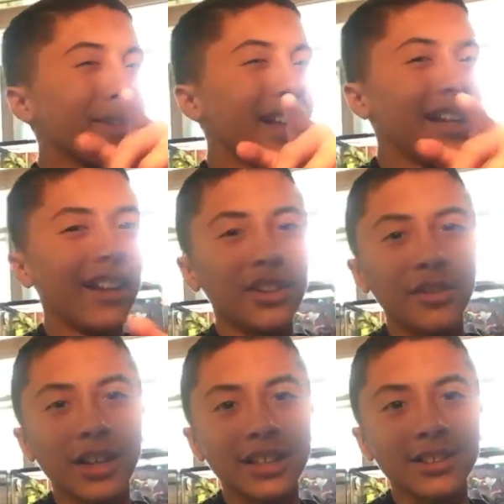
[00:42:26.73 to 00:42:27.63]
I'm relying
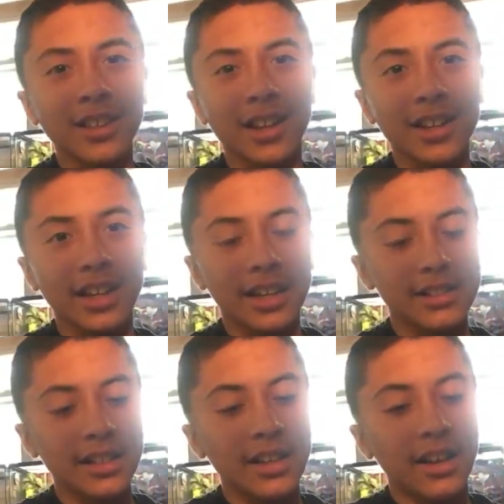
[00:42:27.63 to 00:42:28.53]
on you guys a lot,
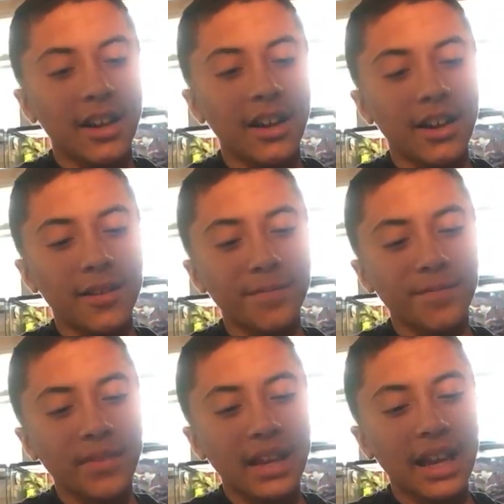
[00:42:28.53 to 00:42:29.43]
guys.
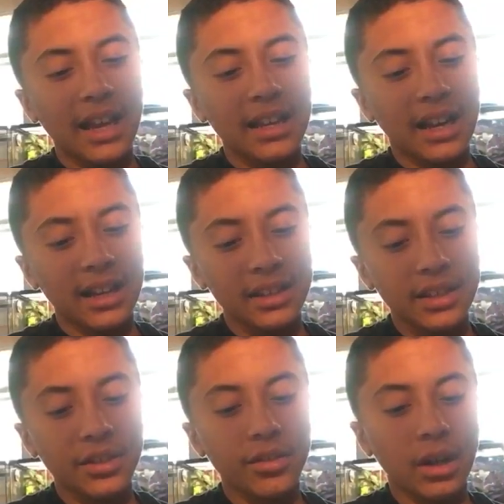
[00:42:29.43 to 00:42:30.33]
Um, and I
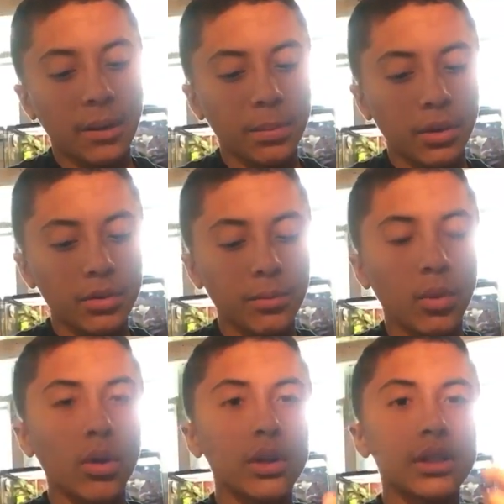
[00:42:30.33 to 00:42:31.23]
continue to
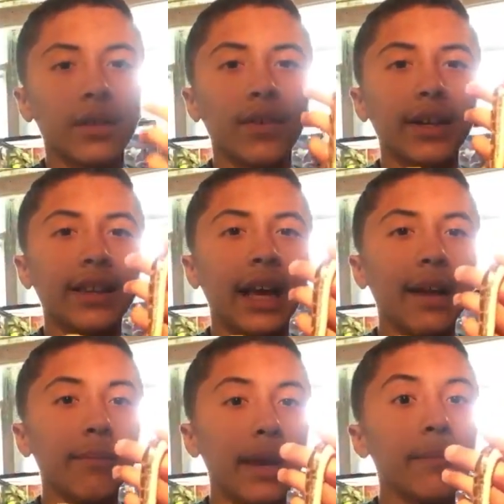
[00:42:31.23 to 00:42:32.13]
upload more and stuff like
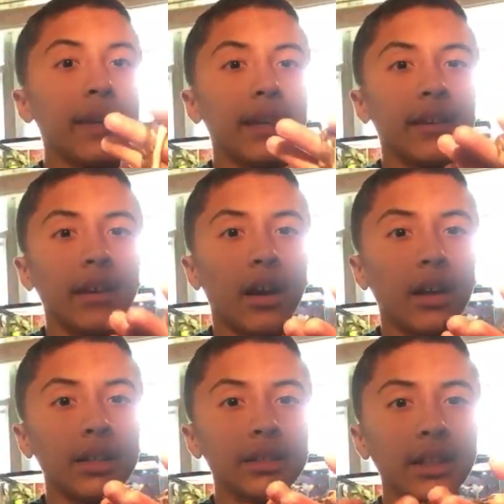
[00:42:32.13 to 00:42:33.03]
that. Maybe
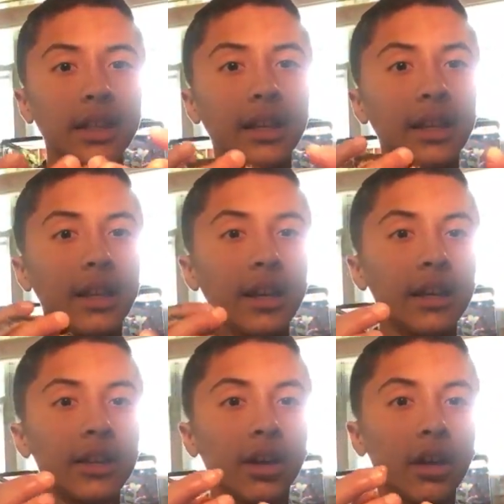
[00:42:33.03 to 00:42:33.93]
honestly,
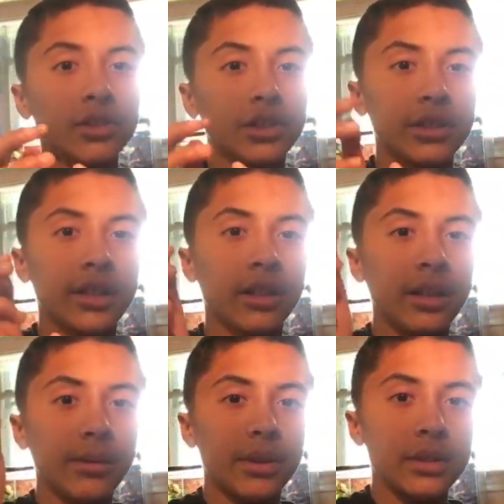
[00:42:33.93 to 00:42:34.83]
y'all are just
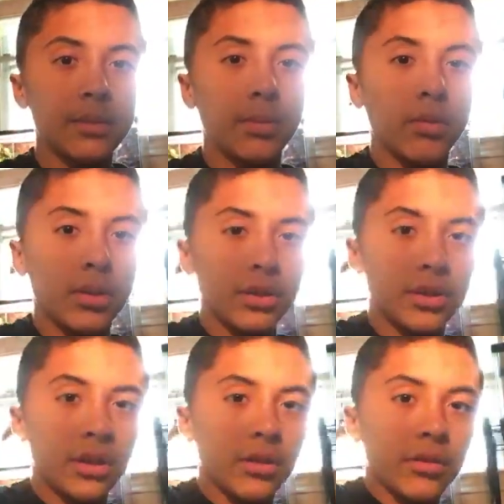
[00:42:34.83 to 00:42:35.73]
killing it with the
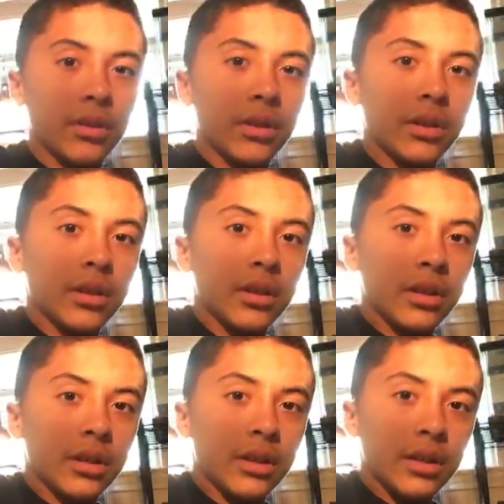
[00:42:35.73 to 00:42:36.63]
support. So,
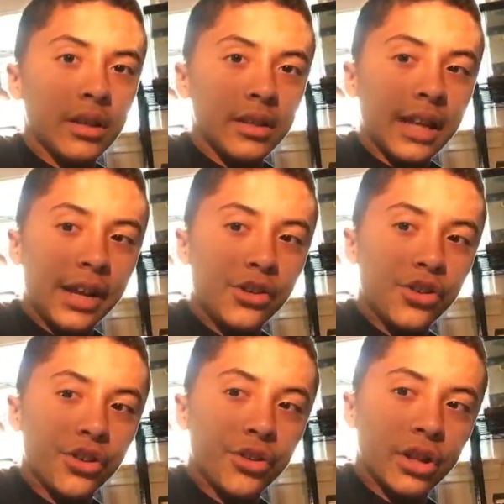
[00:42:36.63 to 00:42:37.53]

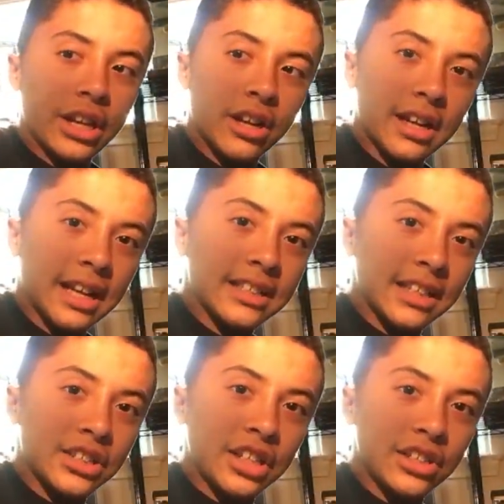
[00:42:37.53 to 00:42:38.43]
Danger Noodle here, guys.
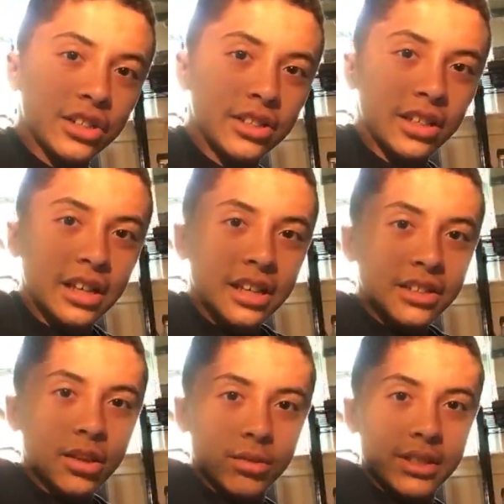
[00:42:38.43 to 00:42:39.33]
Like she's just
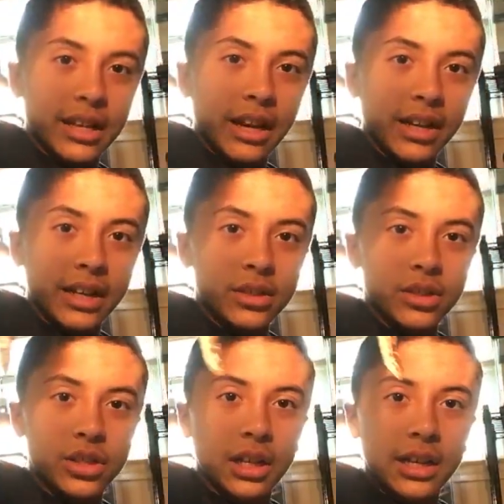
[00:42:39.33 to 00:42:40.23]
so scary,
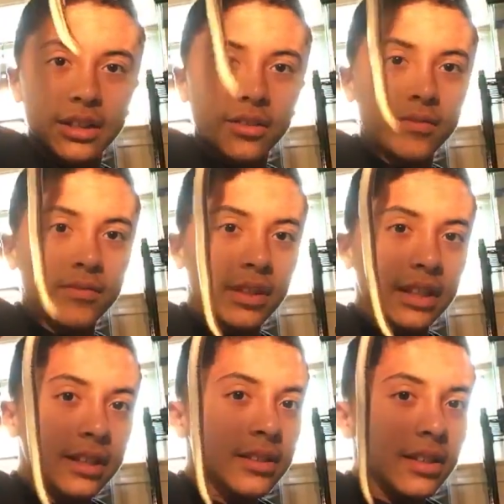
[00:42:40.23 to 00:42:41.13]
isn't she? Like what
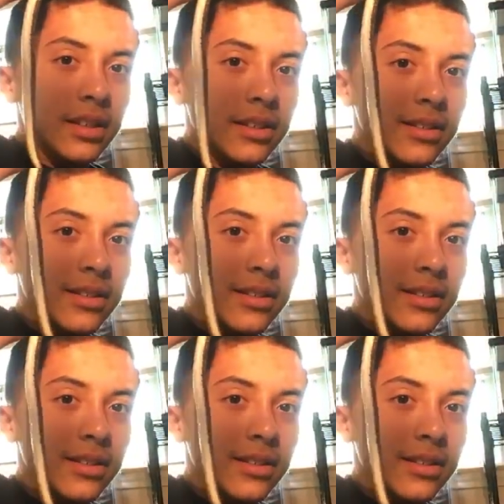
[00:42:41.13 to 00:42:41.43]
is this?